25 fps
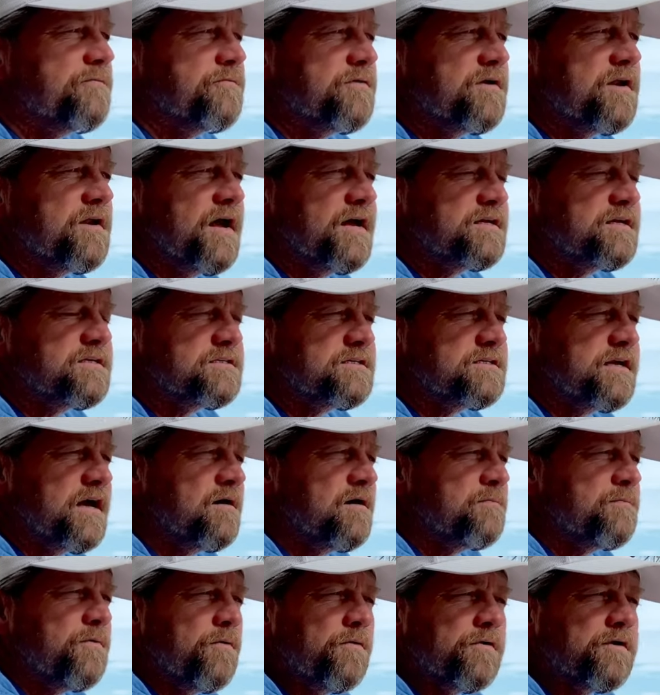realizes how
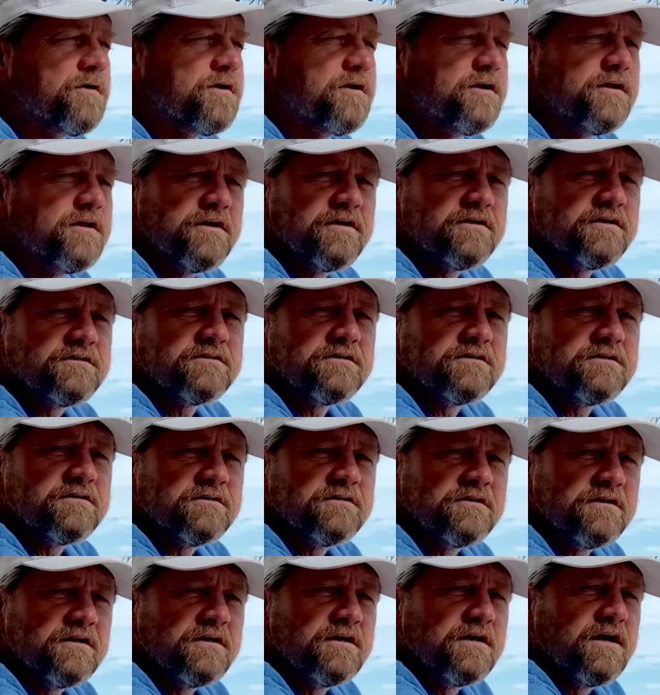important it is and
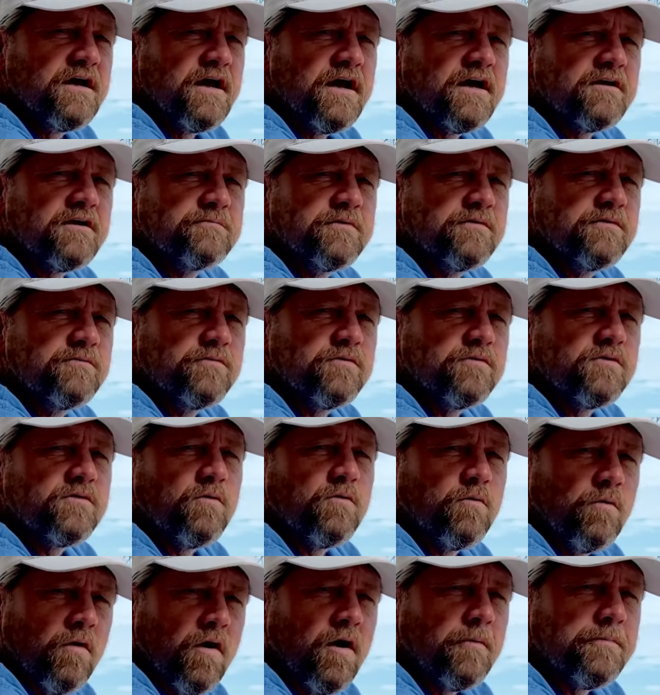have been real
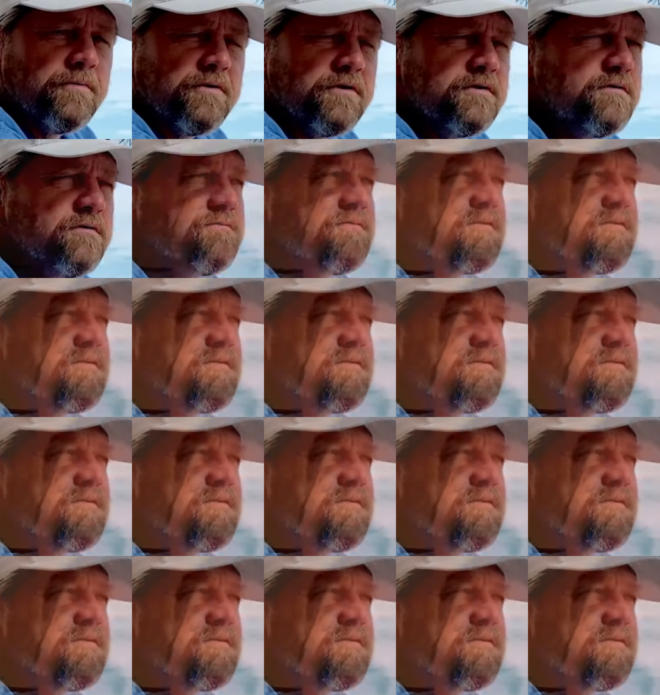cooperative.